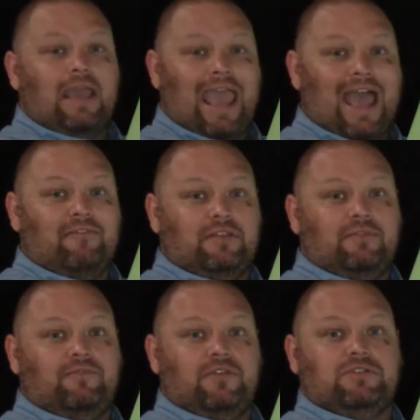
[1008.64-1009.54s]
having
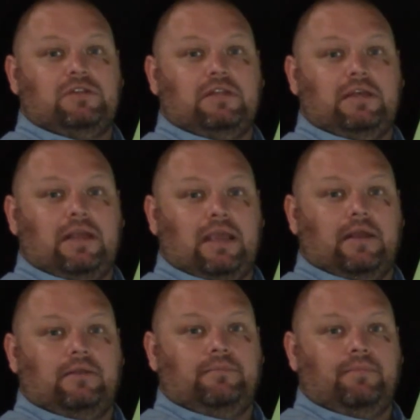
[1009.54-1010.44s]
them physically in
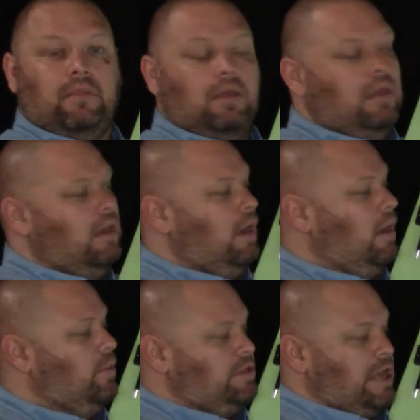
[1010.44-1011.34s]
hand.
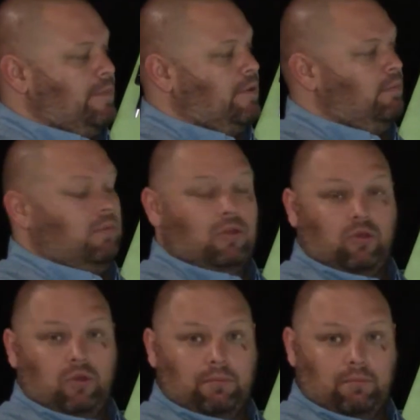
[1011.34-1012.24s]
We tape them.
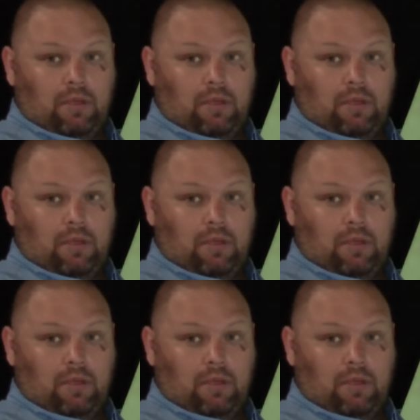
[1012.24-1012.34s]
You can,